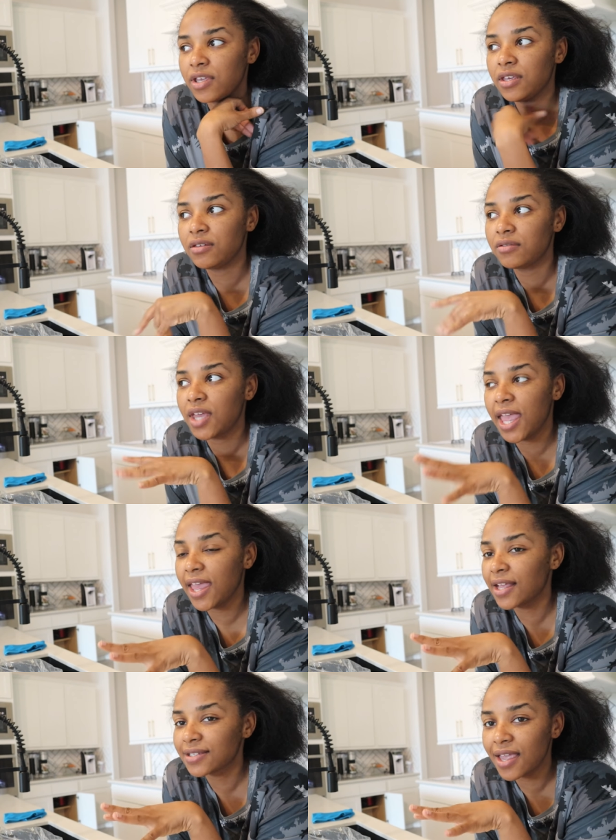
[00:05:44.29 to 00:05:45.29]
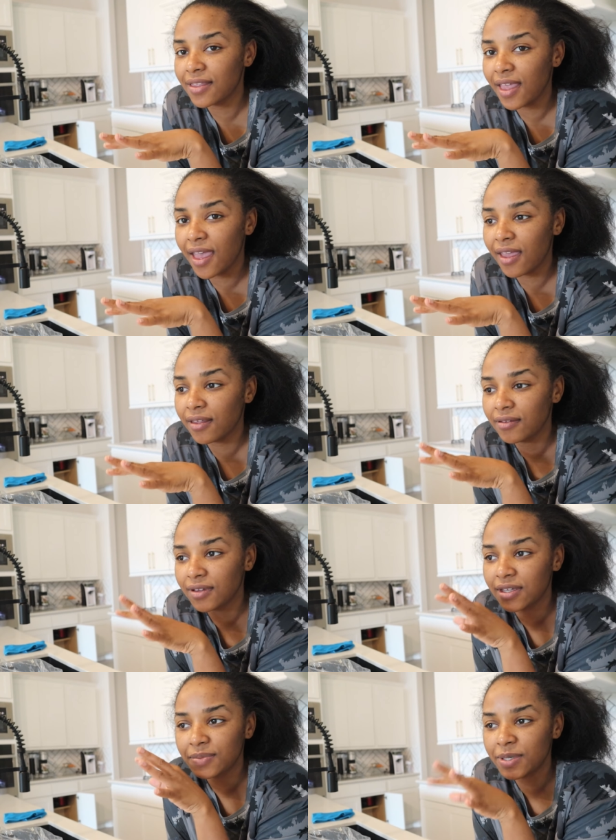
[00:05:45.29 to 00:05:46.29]
eat eggs like
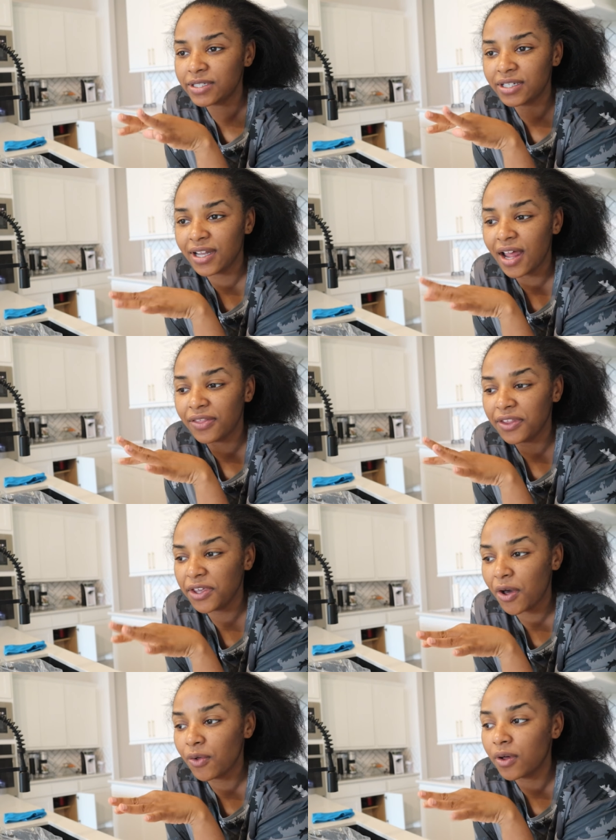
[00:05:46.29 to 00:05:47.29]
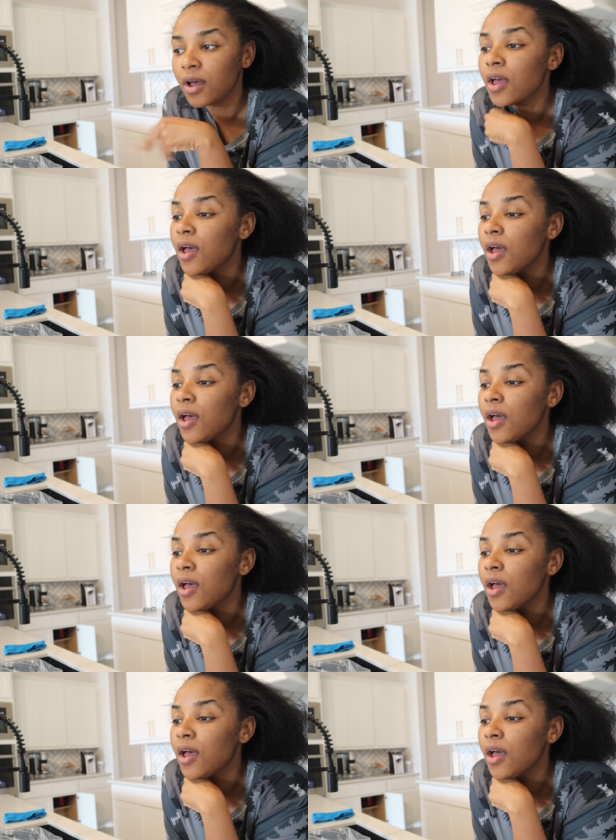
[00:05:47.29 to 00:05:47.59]
that, especially not the yolk.